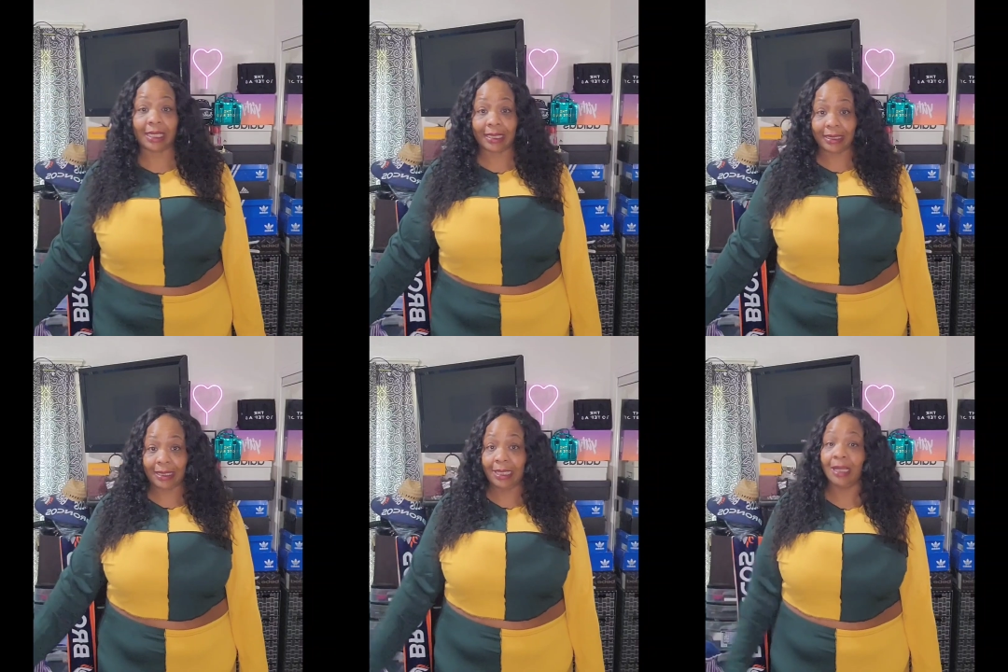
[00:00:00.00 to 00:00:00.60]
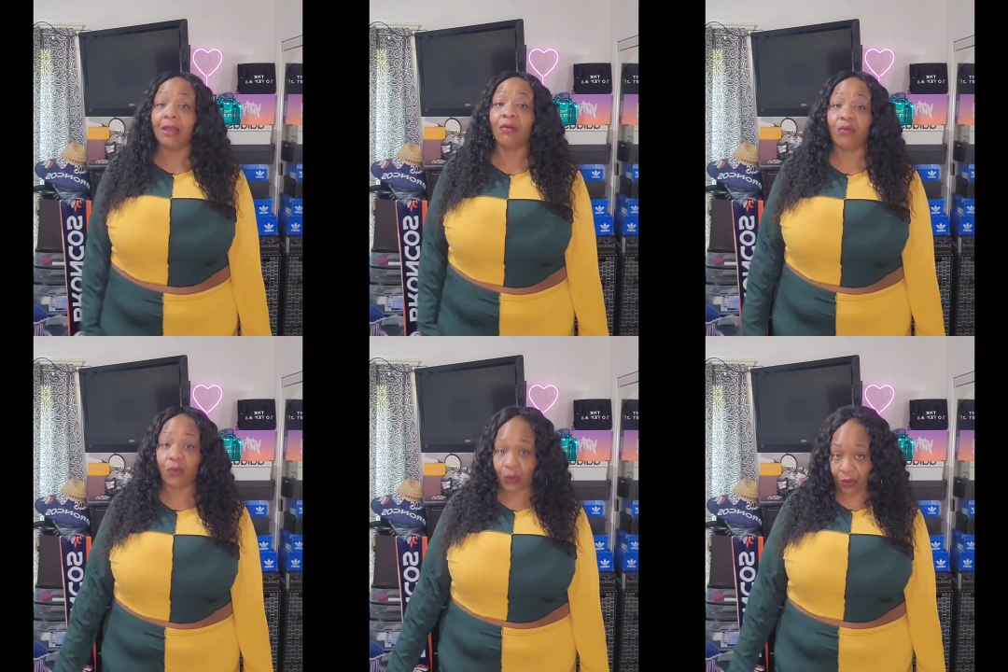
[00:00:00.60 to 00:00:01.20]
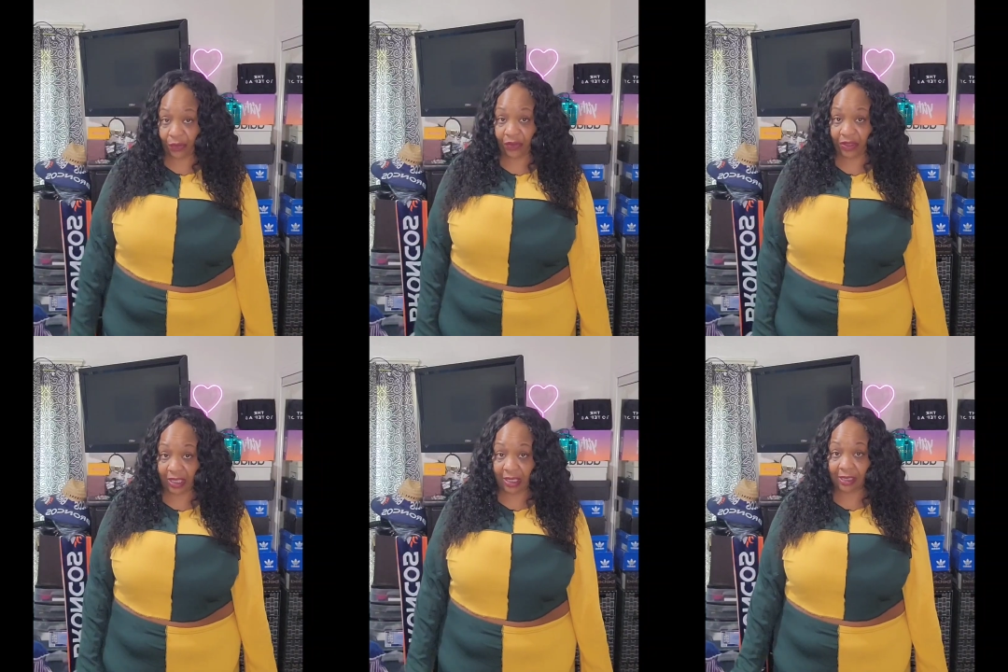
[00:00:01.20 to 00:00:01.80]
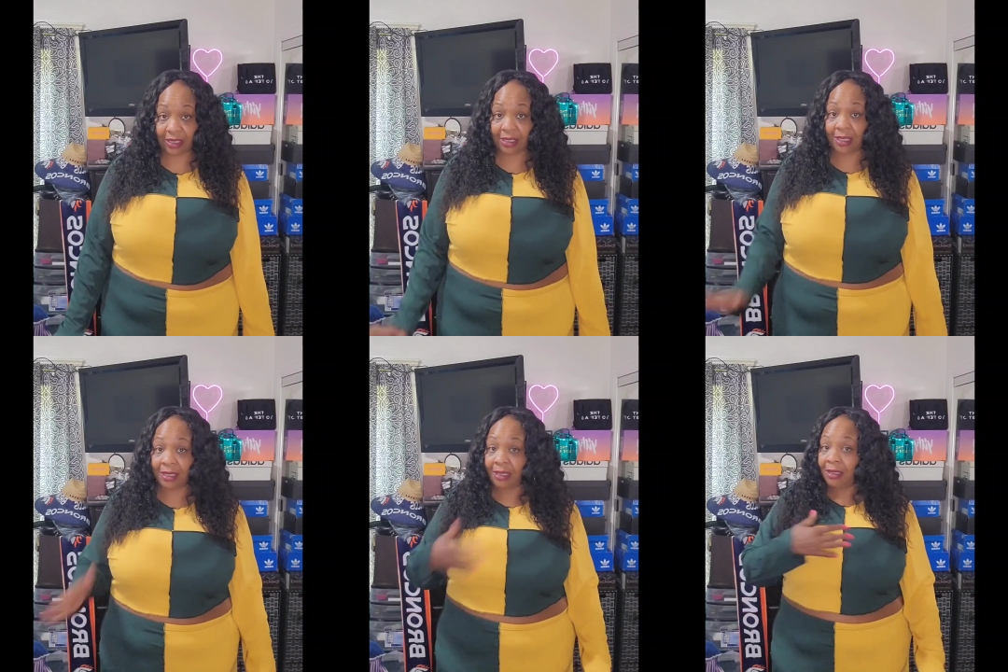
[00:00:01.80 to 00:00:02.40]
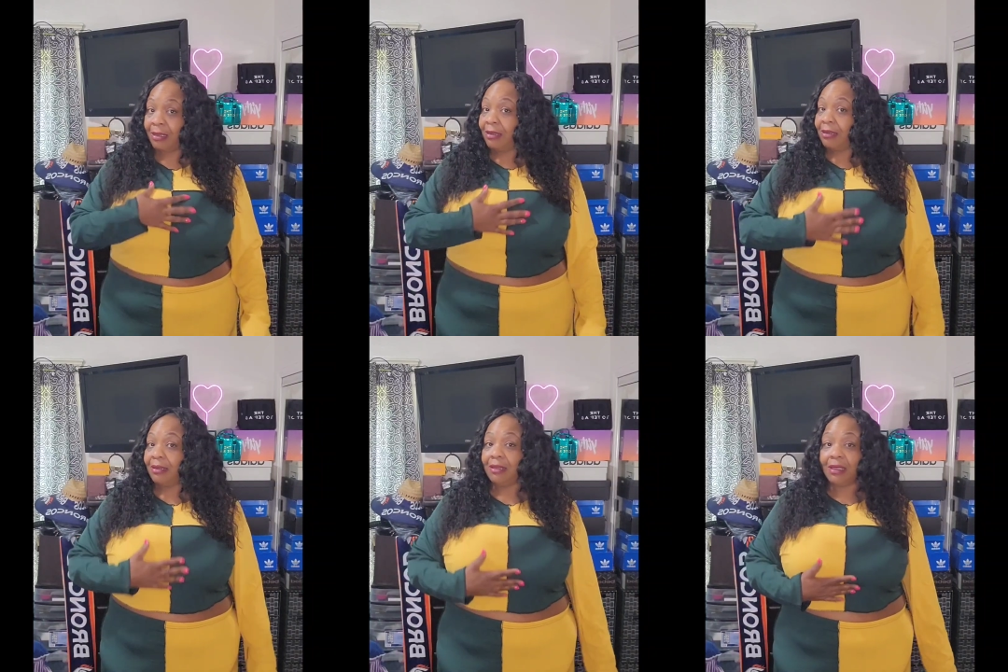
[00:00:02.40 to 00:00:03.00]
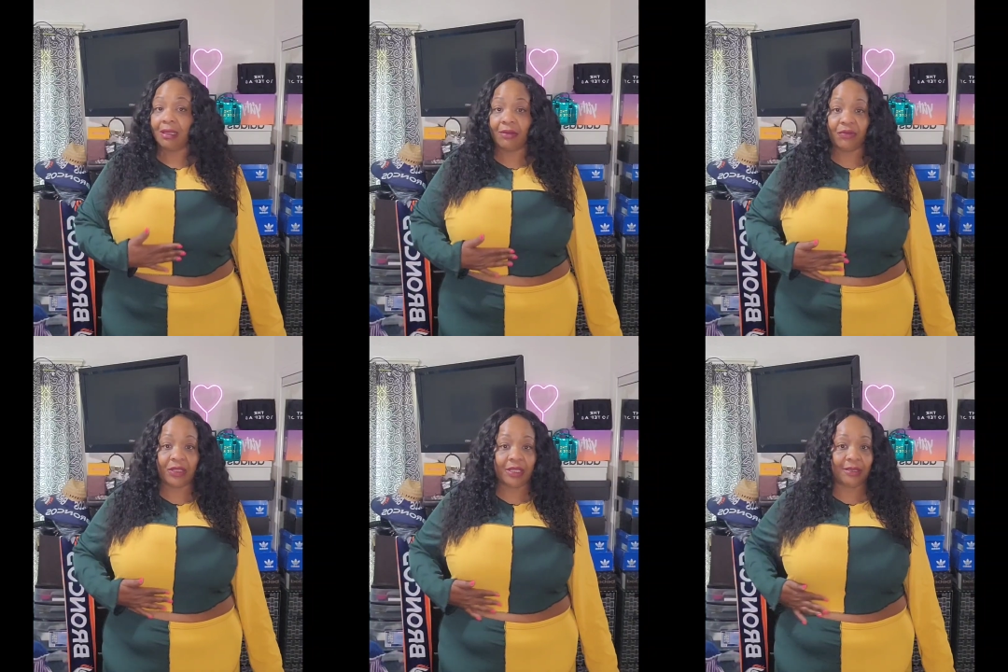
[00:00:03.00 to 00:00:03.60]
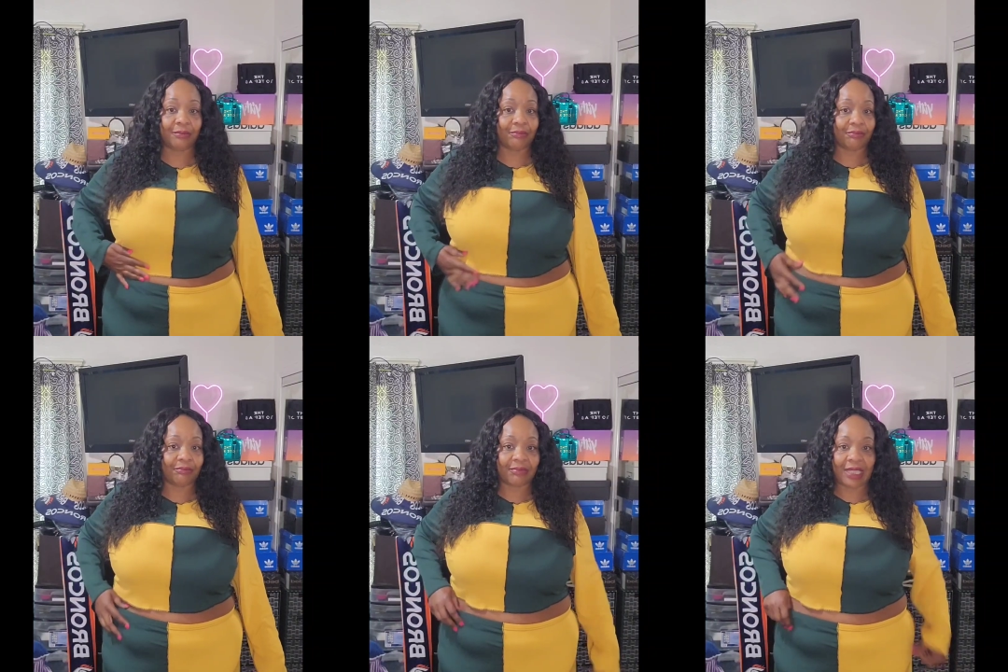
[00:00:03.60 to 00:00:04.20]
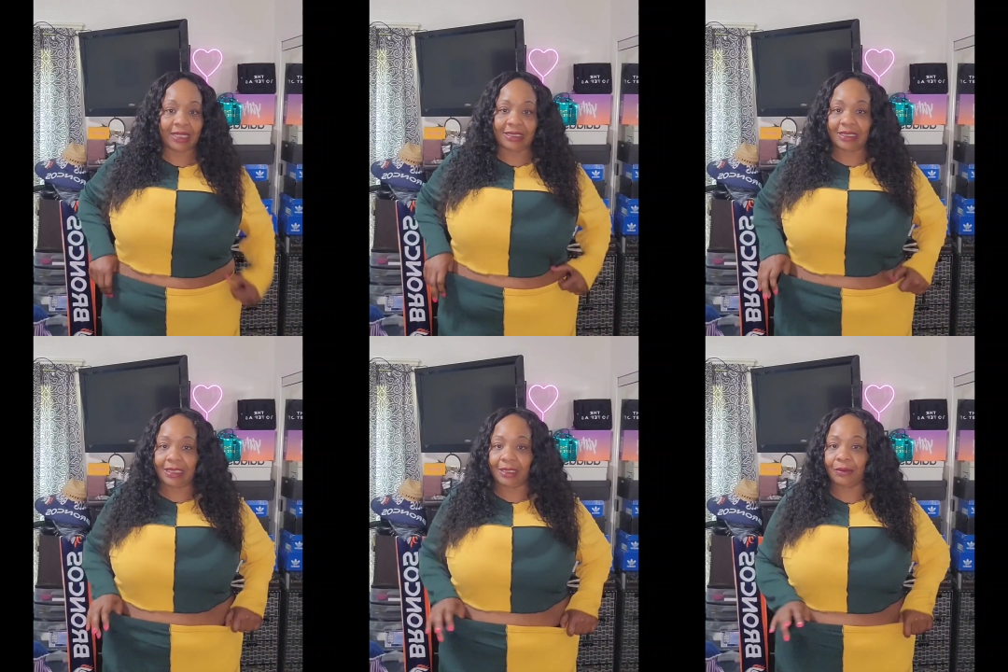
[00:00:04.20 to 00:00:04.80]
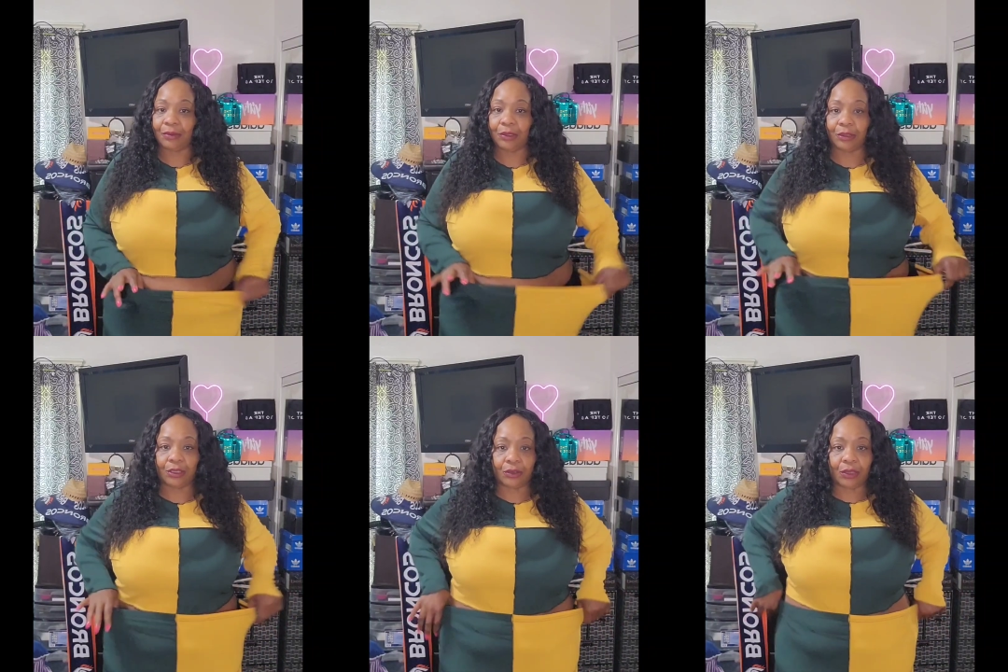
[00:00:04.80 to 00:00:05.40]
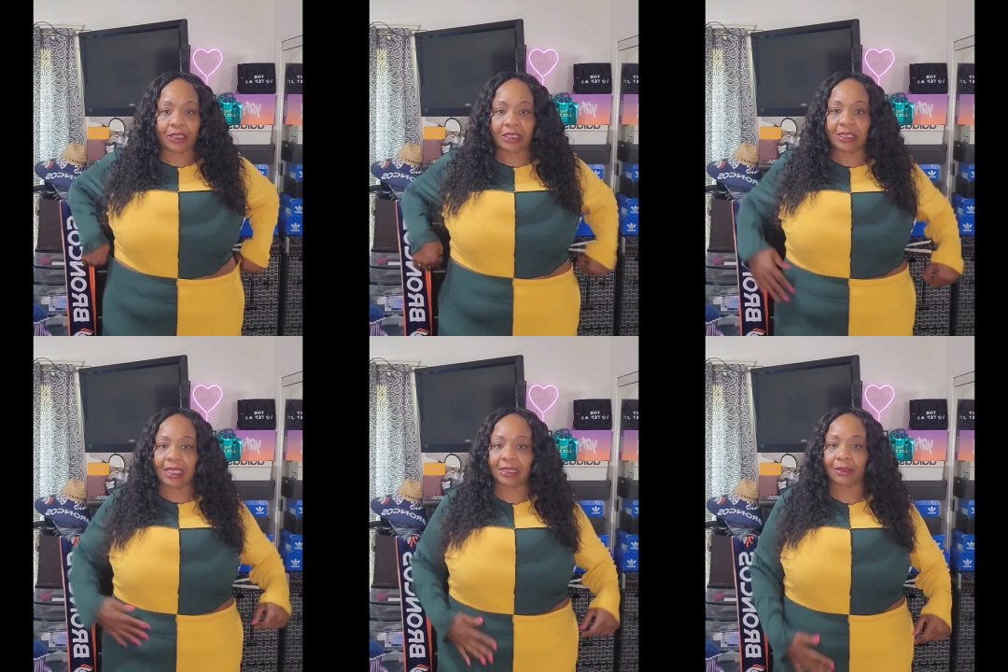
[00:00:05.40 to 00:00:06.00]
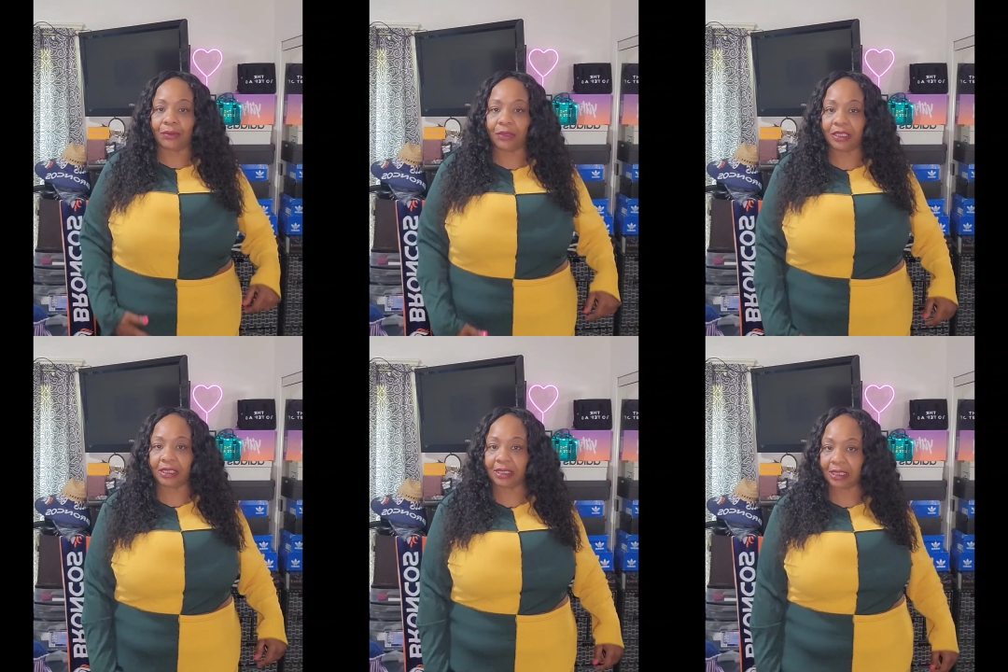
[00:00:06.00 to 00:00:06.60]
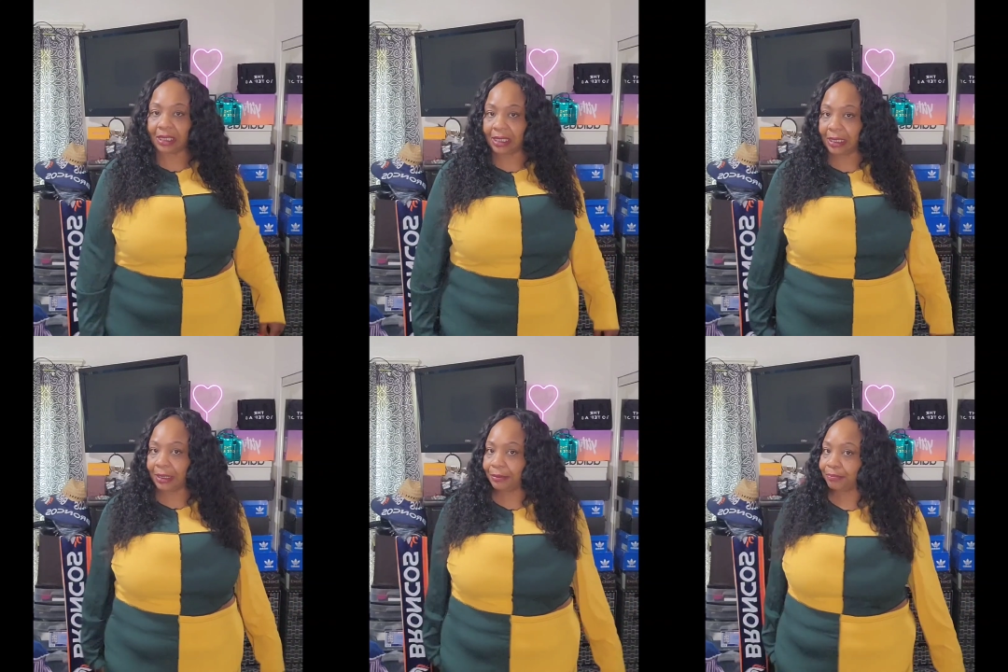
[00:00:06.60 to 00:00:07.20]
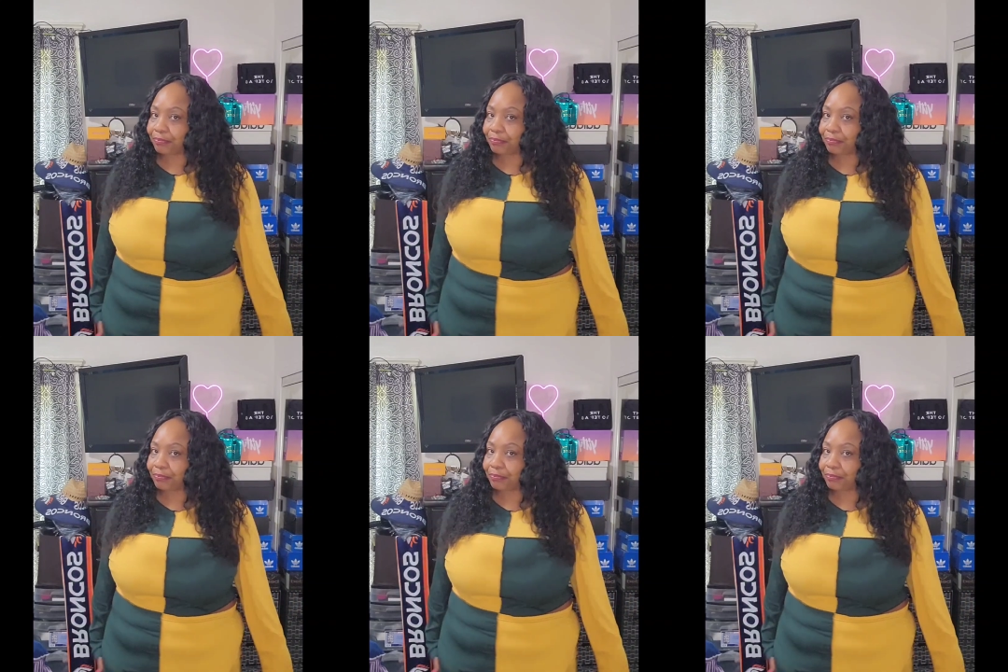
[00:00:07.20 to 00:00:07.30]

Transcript: ninety four for this. Love it. Like I said, real stretchy. Got the ridges in it.